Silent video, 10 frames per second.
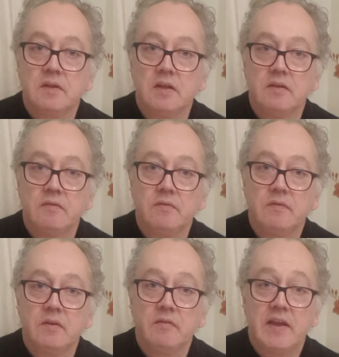
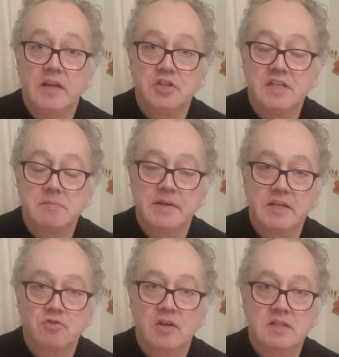of energy is
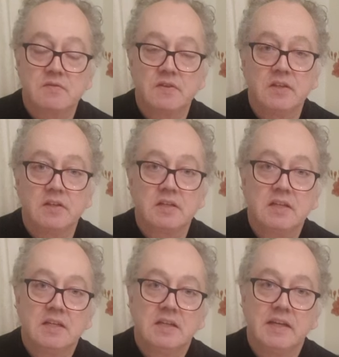being transferred
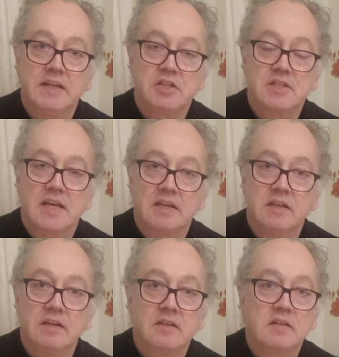each
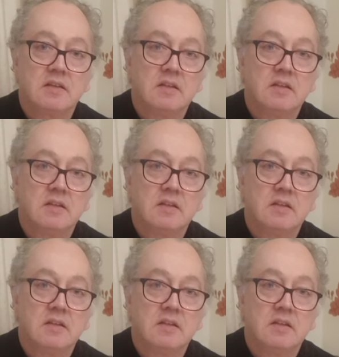second,